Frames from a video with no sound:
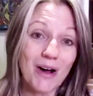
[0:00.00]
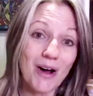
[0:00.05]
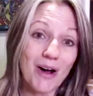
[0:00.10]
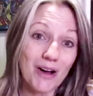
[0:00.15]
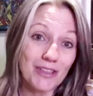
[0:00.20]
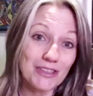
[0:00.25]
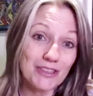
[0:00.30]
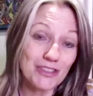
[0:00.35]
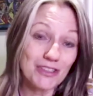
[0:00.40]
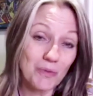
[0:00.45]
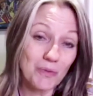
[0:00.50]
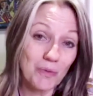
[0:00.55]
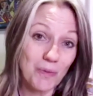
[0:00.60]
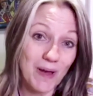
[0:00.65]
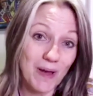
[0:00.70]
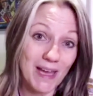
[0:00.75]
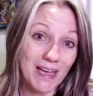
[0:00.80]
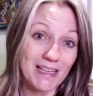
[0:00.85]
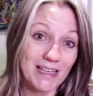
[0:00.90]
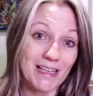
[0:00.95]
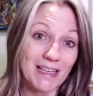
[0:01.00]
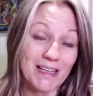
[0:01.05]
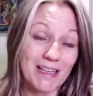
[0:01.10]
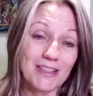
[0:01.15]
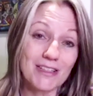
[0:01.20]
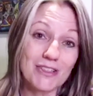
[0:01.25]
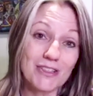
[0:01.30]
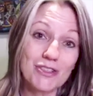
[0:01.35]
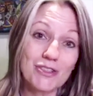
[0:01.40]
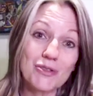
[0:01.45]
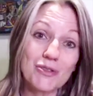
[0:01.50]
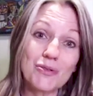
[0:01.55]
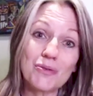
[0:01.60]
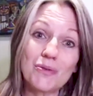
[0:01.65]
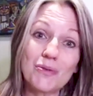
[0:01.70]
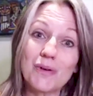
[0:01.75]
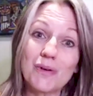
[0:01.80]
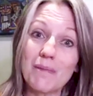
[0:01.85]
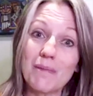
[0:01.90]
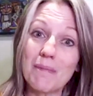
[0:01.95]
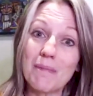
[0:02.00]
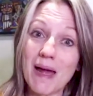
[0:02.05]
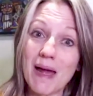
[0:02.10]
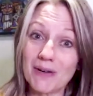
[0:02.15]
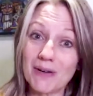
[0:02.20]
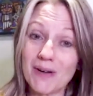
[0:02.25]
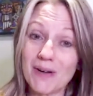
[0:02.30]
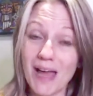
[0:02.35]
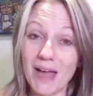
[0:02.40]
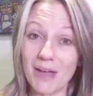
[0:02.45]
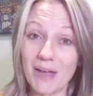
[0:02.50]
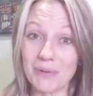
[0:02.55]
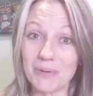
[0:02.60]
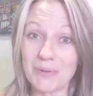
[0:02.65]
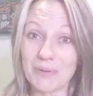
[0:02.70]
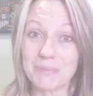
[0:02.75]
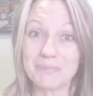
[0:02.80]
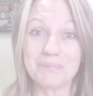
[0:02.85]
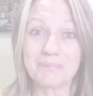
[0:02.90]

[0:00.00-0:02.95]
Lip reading: on your way to better health.